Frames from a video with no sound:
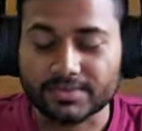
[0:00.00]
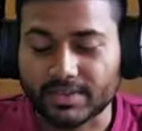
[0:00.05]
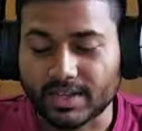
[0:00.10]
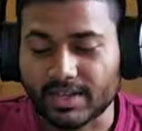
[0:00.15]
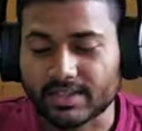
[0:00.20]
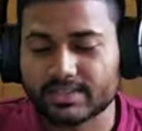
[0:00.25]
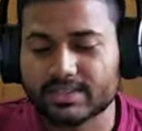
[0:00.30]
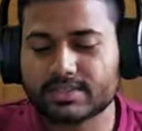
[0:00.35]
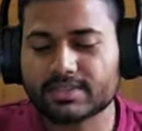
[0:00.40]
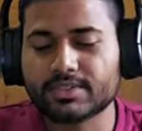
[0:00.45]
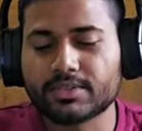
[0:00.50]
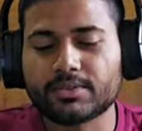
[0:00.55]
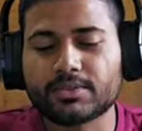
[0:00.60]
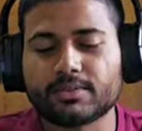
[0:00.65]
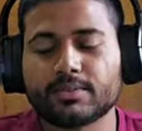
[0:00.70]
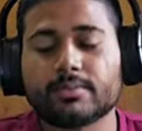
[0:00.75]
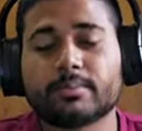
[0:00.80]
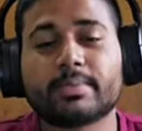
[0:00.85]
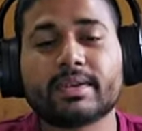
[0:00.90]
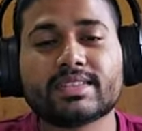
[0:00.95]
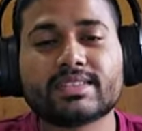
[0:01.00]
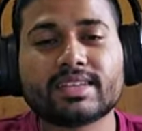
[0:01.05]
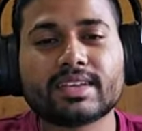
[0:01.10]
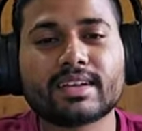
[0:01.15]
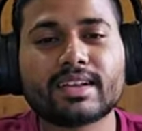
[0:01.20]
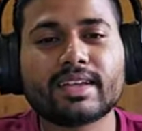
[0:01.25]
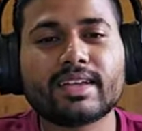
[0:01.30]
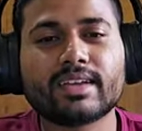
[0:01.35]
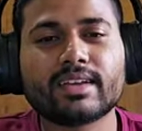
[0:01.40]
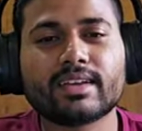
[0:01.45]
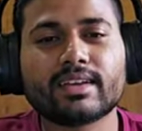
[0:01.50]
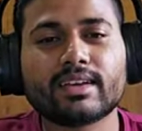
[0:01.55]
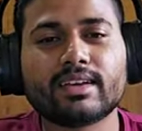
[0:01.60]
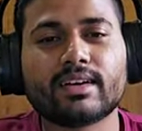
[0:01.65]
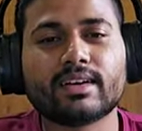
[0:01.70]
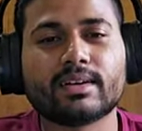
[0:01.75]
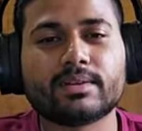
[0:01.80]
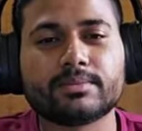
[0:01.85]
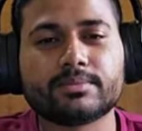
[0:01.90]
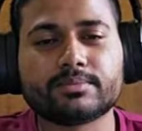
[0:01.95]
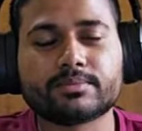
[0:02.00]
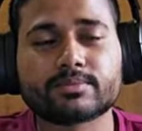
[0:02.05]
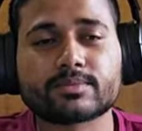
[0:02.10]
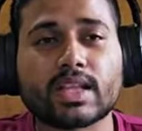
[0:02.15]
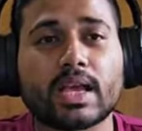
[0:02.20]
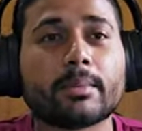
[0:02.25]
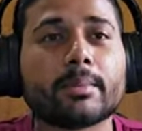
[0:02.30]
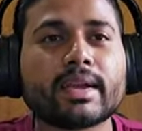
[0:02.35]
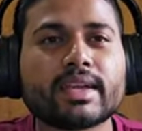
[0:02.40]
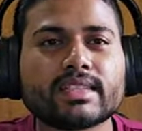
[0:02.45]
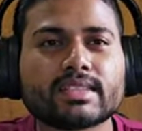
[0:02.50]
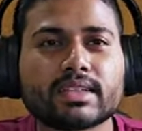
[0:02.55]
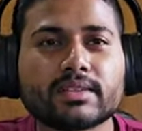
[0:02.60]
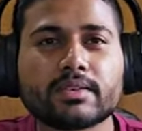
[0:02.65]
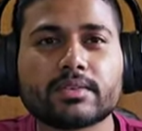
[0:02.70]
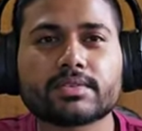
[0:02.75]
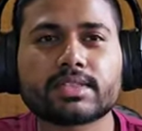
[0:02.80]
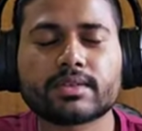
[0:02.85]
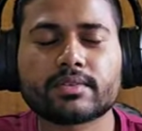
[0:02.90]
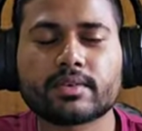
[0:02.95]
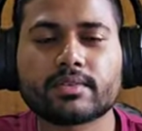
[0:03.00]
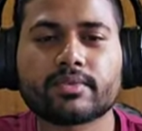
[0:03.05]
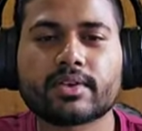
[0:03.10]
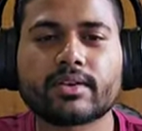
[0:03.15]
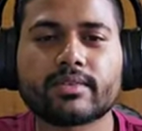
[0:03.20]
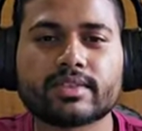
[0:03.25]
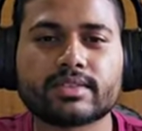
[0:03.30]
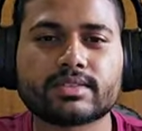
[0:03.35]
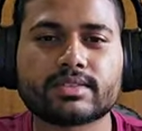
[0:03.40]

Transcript: guys. So basically, MIA-775 is